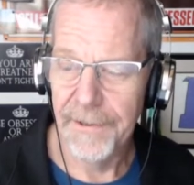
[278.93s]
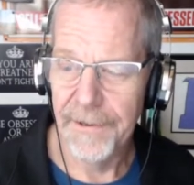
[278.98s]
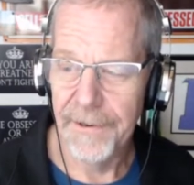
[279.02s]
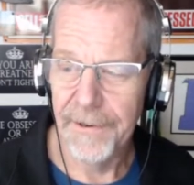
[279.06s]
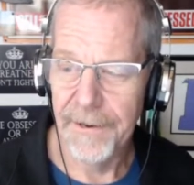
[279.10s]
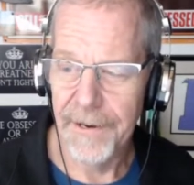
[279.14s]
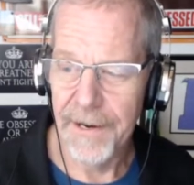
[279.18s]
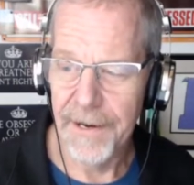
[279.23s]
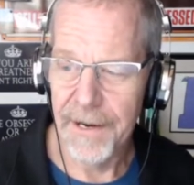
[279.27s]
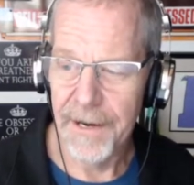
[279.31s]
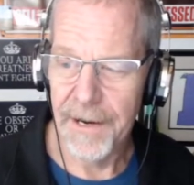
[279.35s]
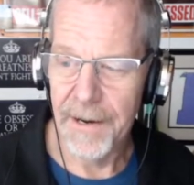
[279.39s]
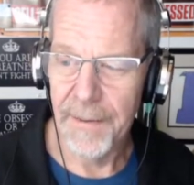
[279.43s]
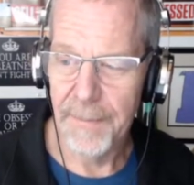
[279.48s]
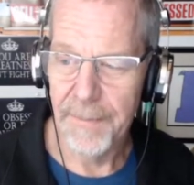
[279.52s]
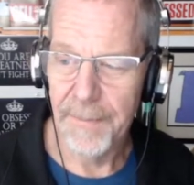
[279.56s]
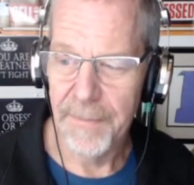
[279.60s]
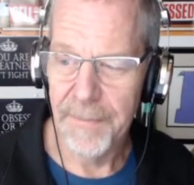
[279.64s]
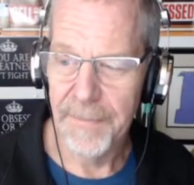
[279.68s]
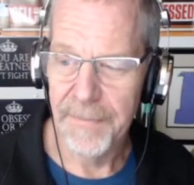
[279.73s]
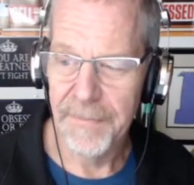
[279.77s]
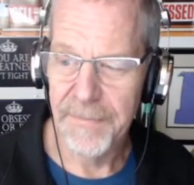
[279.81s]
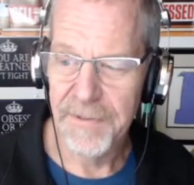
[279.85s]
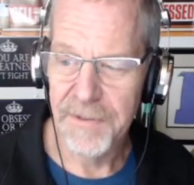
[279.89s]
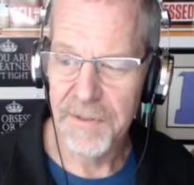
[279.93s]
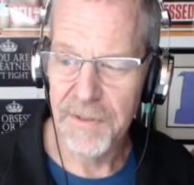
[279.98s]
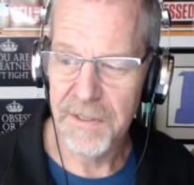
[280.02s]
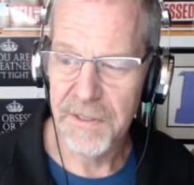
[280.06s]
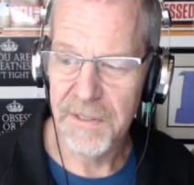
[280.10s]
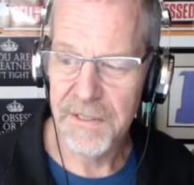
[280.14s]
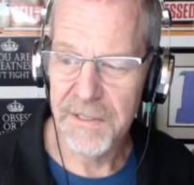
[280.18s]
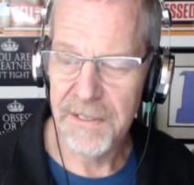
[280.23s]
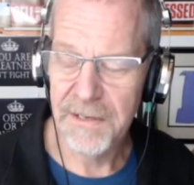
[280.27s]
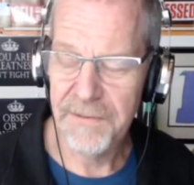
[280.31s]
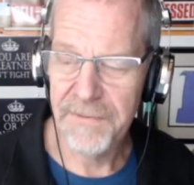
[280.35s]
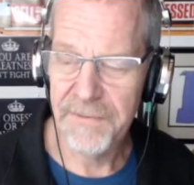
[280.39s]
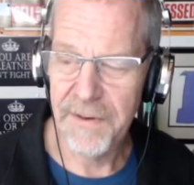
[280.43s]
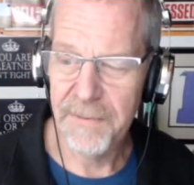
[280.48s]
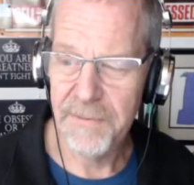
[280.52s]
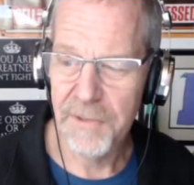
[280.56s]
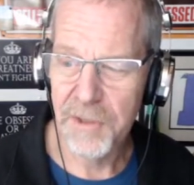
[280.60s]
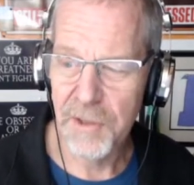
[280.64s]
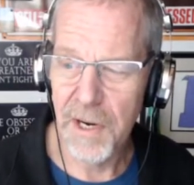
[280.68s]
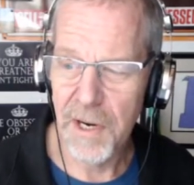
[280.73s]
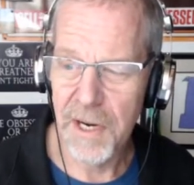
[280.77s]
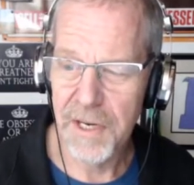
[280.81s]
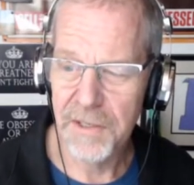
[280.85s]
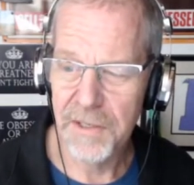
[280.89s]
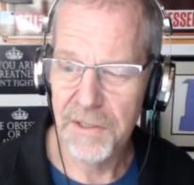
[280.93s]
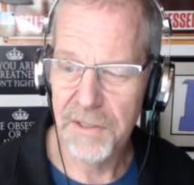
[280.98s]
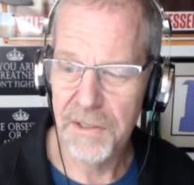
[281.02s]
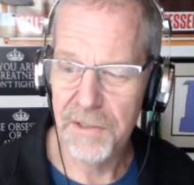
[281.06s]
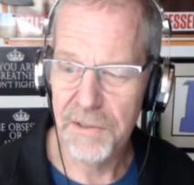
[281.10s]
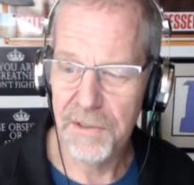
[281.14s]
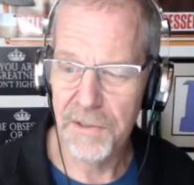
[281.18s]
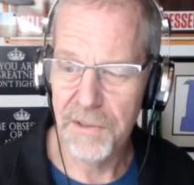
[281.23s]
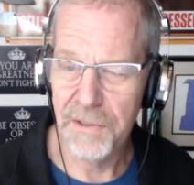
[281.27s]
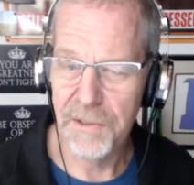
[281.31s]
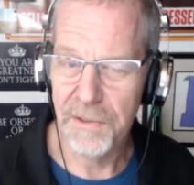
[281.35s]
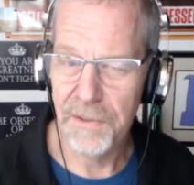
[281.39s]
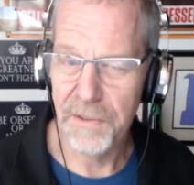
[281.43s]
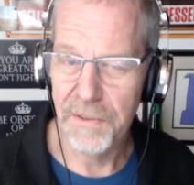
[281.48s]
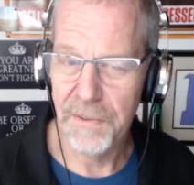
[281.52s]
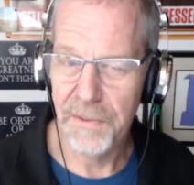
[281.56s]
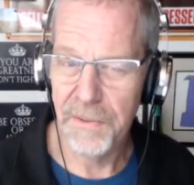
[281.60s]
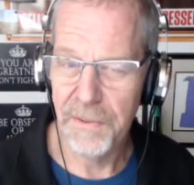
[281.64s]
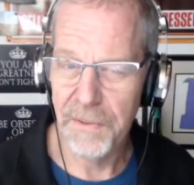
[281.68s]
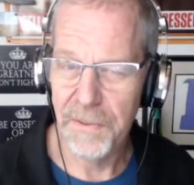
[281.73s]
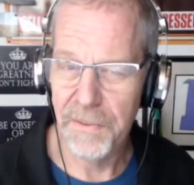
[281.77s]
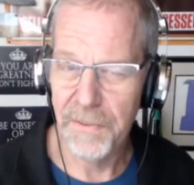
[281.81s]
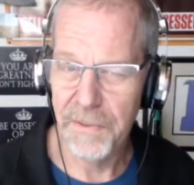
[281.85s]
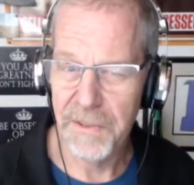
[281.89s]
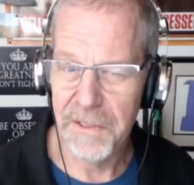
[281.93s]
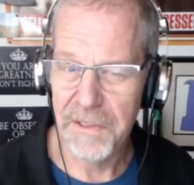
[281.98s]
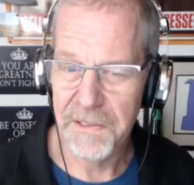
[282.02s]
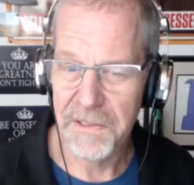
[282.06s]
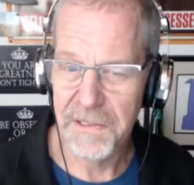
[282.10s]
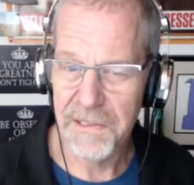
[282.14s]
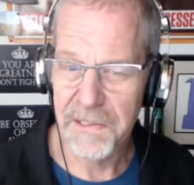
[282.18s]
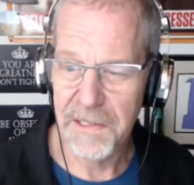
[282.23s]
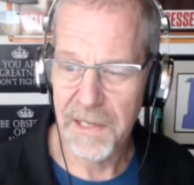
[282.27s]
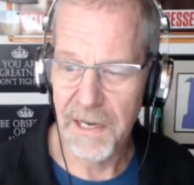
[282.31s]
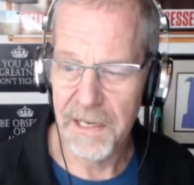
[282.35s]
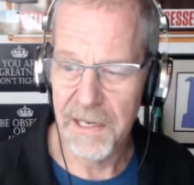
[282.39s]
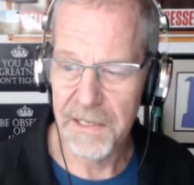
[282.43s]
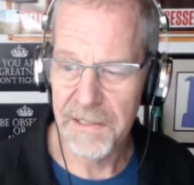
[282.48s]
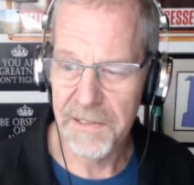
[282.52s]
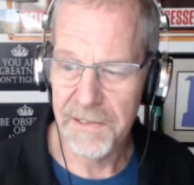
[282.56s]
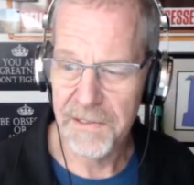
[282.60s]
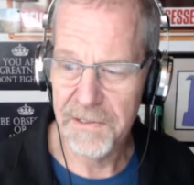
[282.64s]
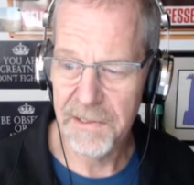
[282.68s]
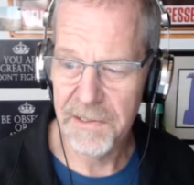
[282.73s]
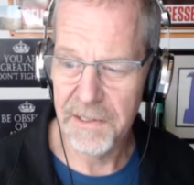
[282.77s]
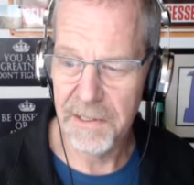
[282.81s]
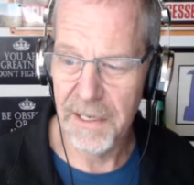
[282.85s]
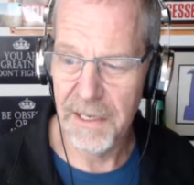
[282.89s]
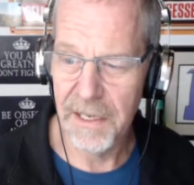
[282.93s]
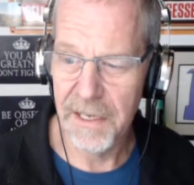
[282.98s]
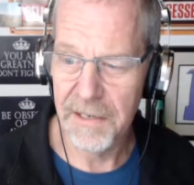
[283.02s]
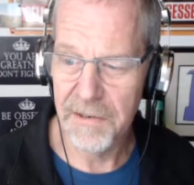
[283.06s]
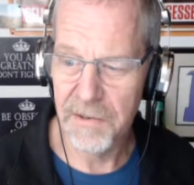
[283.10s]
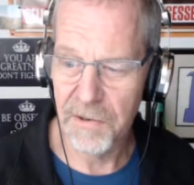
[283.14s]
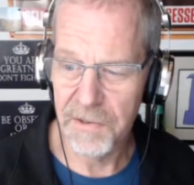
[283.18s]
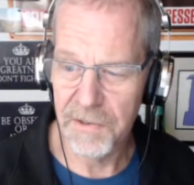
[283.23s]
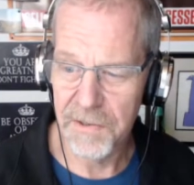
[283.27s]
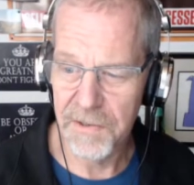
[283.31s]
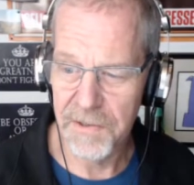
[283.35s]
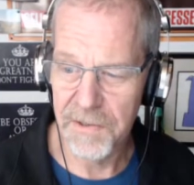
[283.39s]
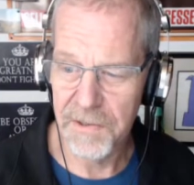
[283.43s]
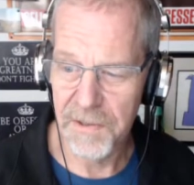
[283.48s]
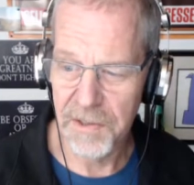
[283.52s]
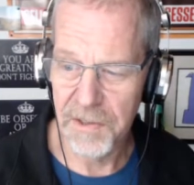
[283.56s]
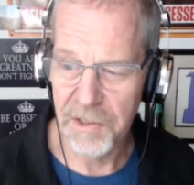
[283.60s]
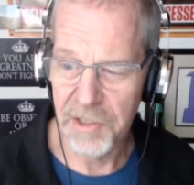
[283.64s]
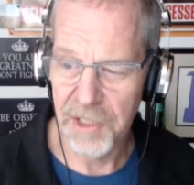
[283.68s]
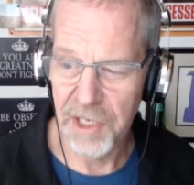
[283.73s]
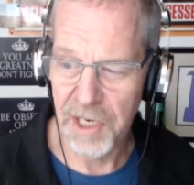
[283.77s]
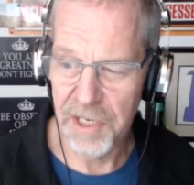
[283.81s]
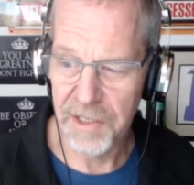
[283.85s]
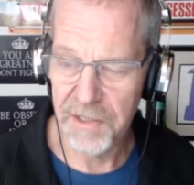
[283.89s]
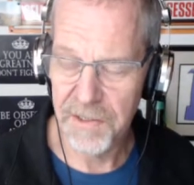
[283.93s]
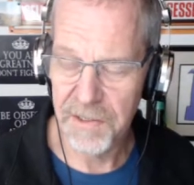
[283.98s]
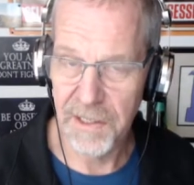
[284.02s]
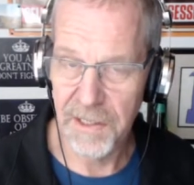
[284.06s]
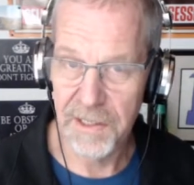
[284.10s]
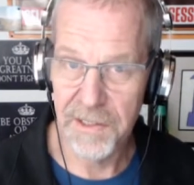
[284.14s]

So the stuff I'm trying to discuss or suggest,